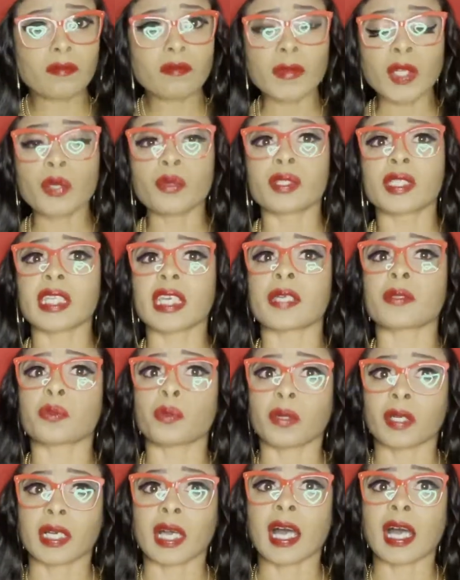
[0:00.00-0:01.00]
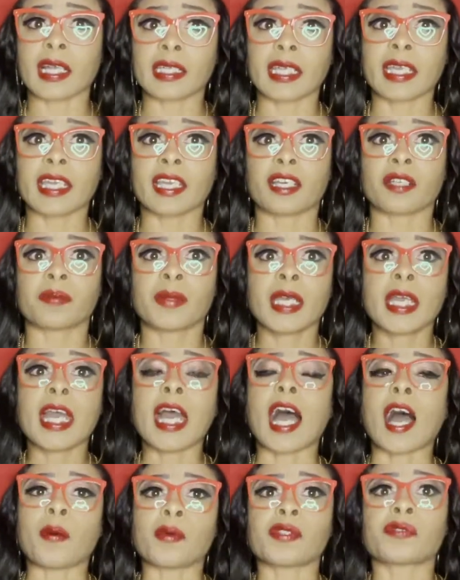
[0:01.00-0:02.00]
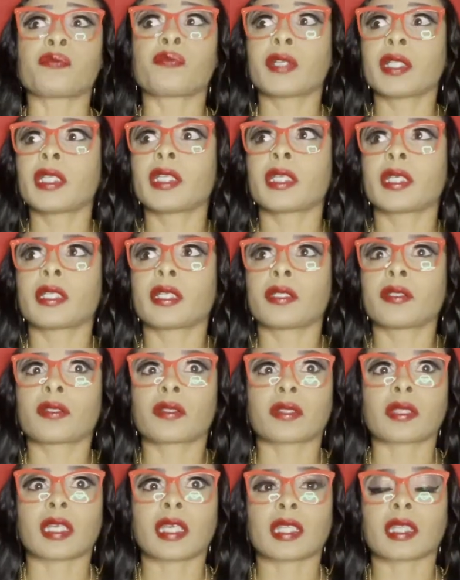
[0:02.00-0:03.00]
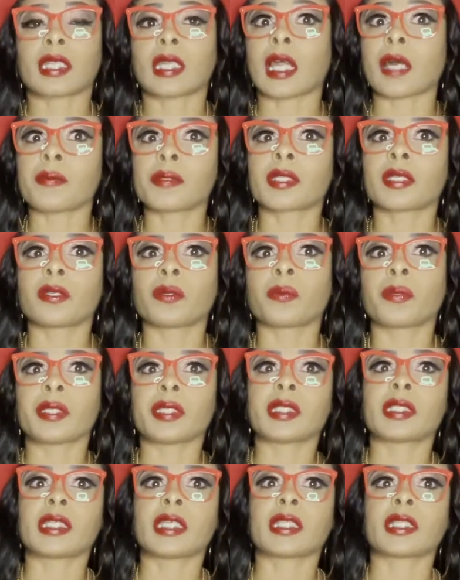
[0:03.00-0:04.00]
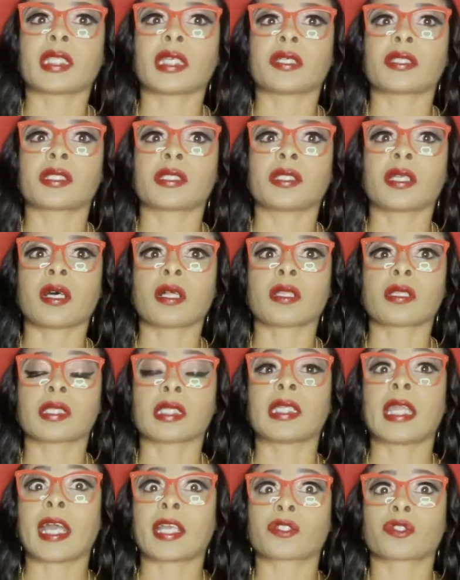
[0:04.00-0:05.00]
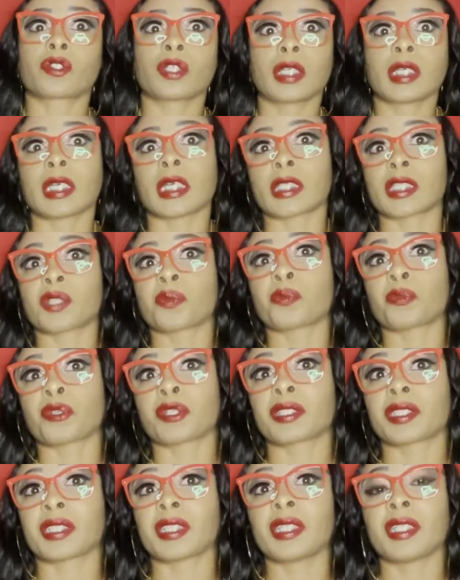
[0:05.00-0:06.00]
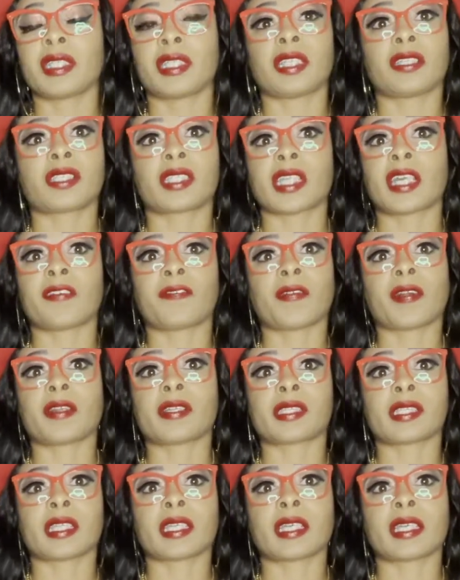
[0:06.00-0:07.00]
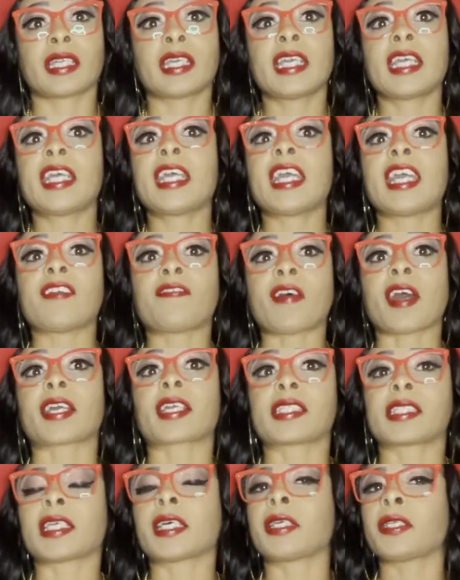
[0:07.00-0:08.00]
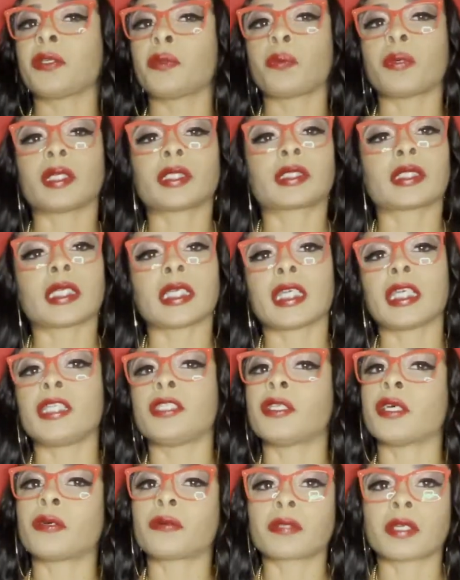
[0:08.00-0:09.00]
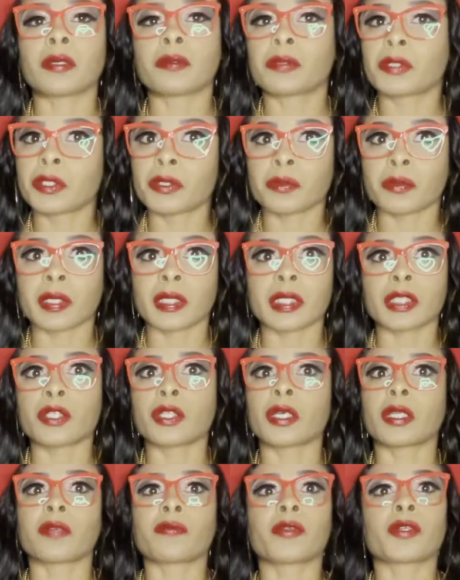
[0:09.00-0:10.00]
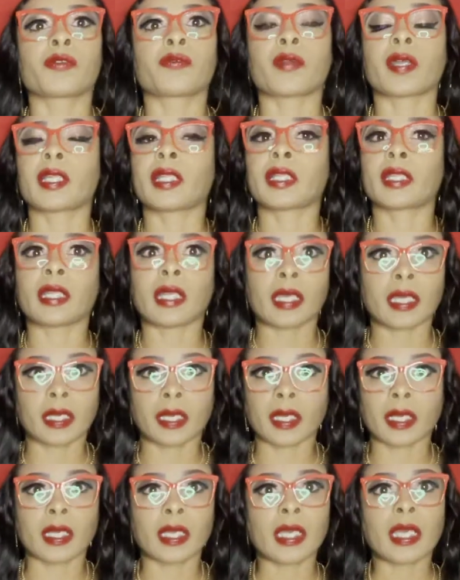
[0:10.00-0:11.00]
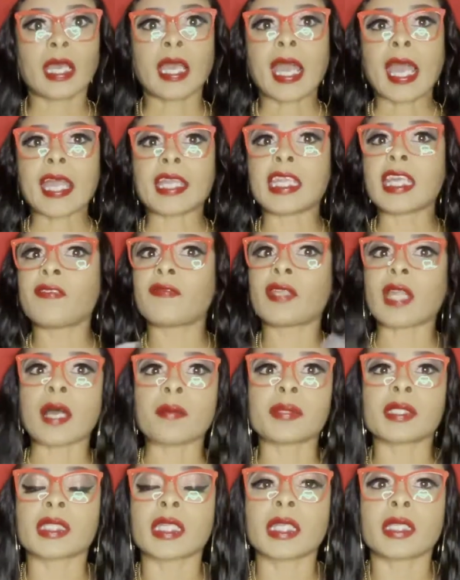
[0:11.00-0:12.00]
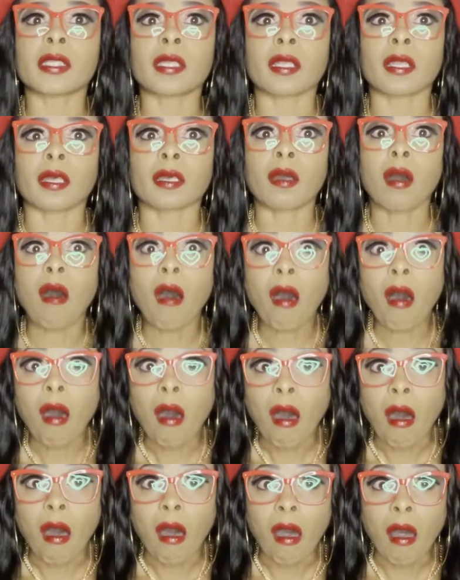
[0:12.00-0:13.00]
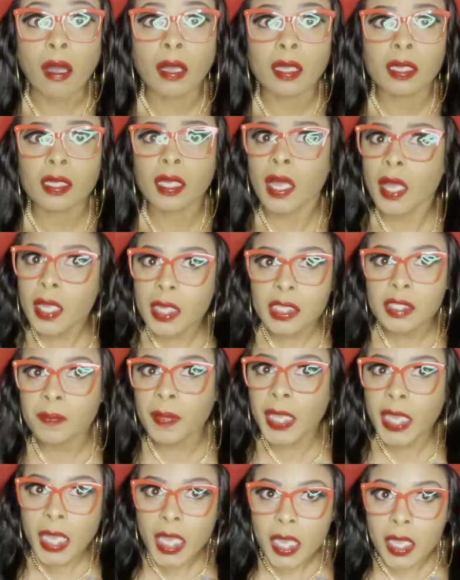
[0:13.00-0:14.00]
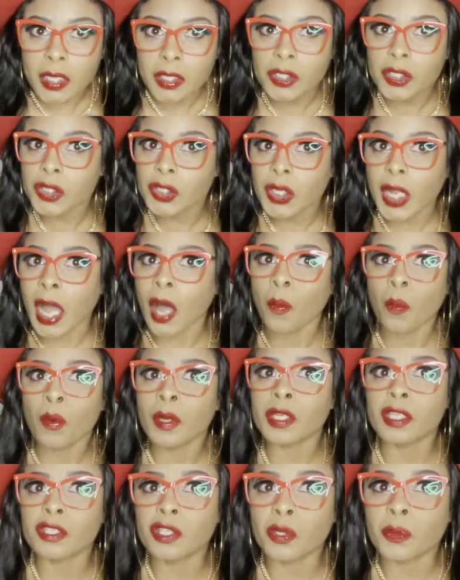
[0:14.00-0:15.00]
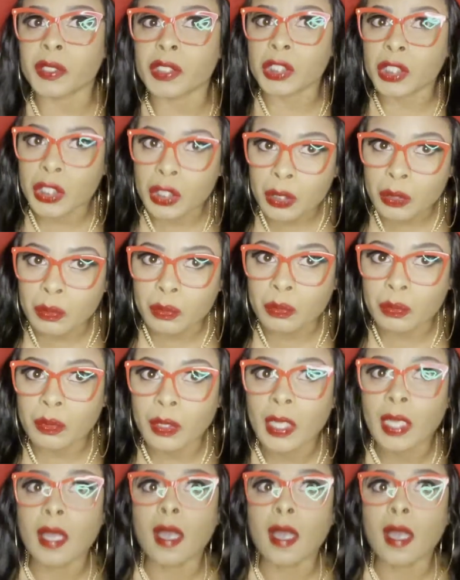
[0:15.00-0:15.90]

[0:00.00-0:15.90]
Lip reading: who says, well, goddamn, I was really gonna think that I was gonna win the $10,000 and actually get some work done. And Sapphire said, if I can tell you one thing, don't go do it. You're gonna regret it later. And even I'm sitting there like, oh, cause bitch, I want to do too.